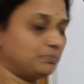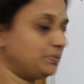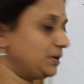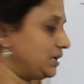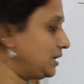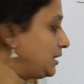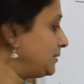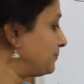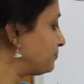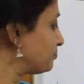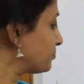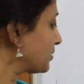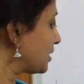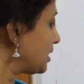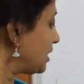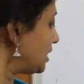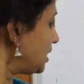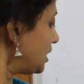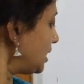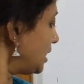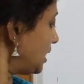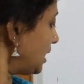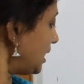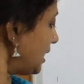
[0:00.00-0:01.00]
B?
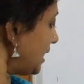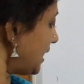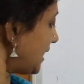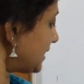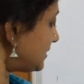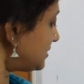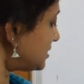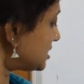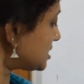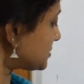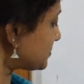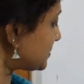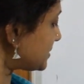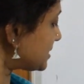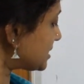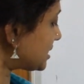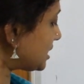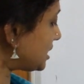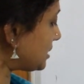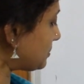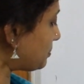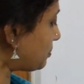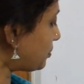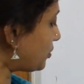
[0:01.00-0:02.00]
At this
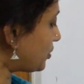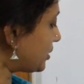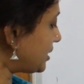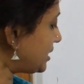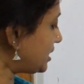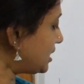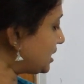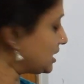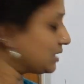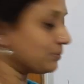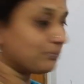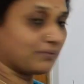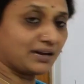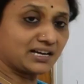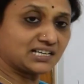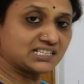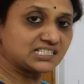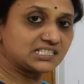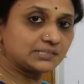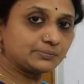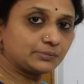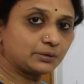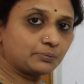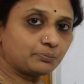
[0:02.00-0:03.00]
particular point, at the
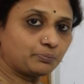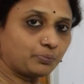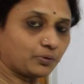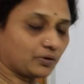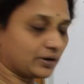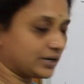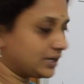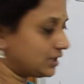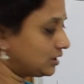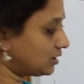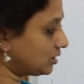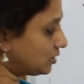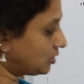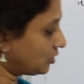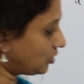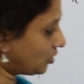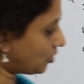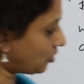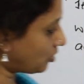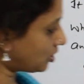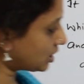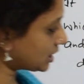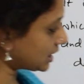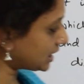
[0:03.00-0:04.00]
maximum point
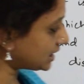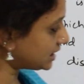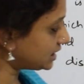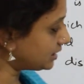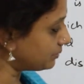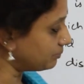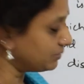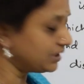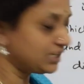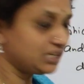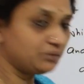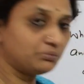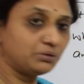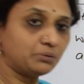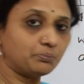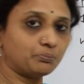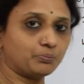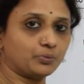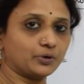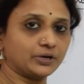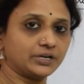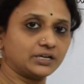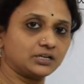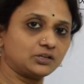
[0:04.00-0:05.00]
or at the
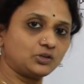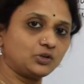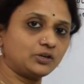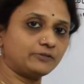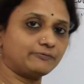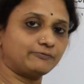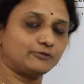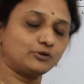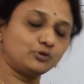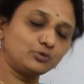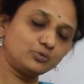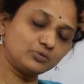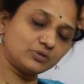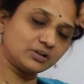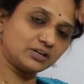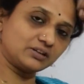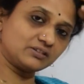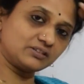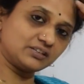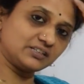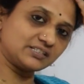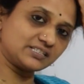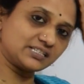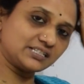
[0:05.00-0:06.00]
minimum point, you have two,
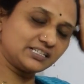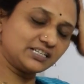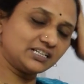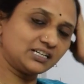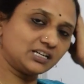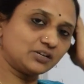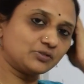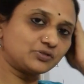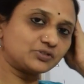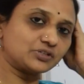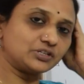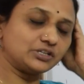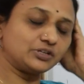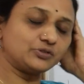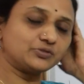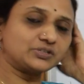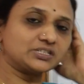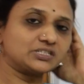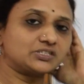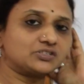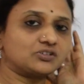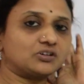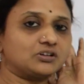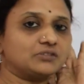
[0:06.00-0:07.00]
isn't it? Now solute
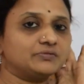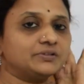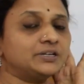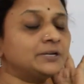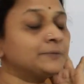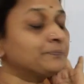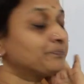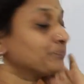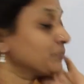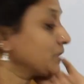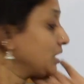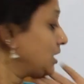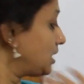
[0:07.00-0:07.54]
and solvent.